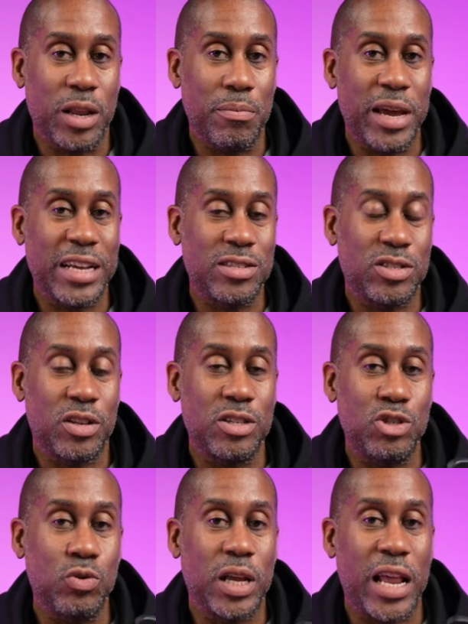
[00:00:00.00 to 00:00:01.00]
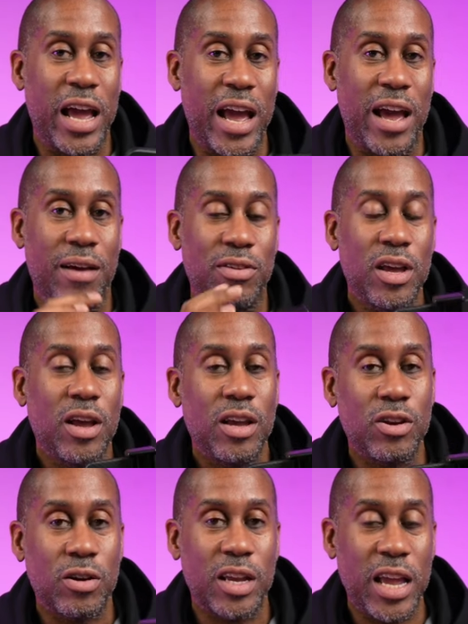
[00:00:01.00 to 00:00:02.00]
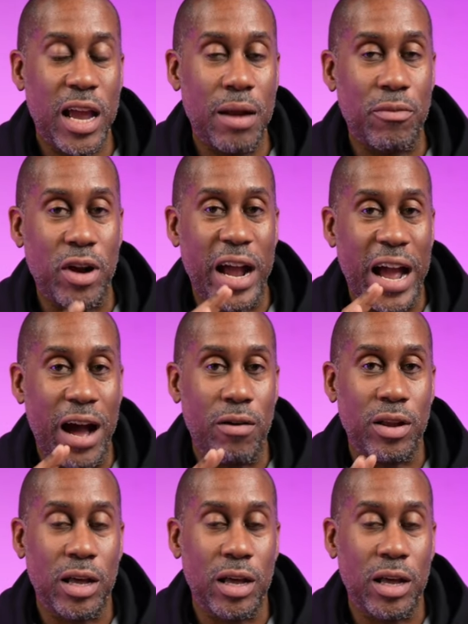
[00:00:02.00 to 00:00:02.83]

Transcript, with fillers: it makes it so that you can have your camera out